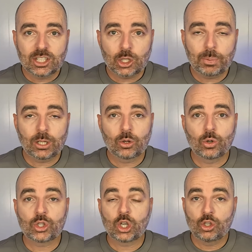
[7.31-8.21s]
this is
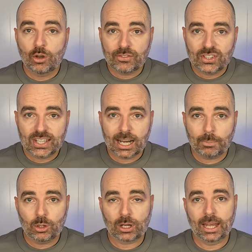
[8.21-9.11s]
because you have set
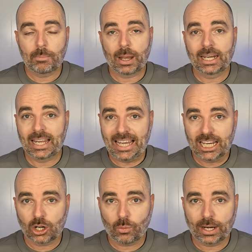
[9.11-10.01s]
up your campaign
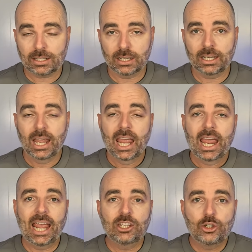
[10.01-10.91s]
incorrectly
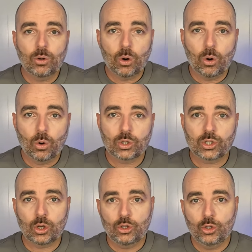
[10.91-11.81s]
and you're
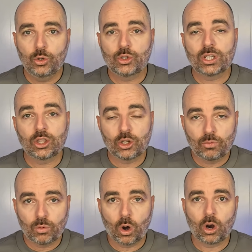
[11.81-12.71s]
also using the
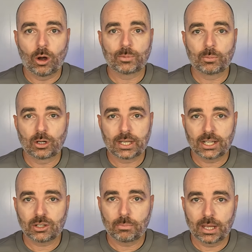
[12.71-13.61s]
wrong
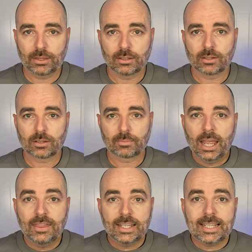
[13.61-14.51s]
optimization methods.
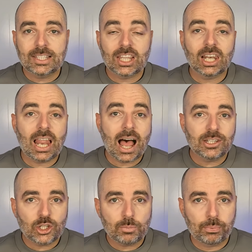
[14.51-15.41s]
And this is the
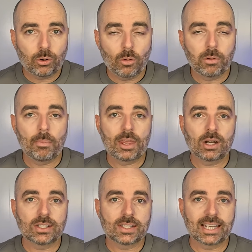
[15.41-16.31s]
largest problem that
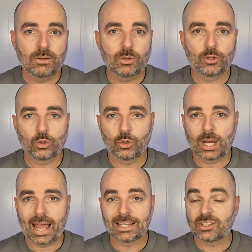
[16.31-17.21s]
I see with
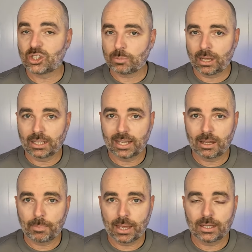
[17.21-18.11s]
Google Ads display
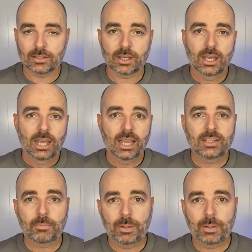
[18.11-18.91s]
campaigns, is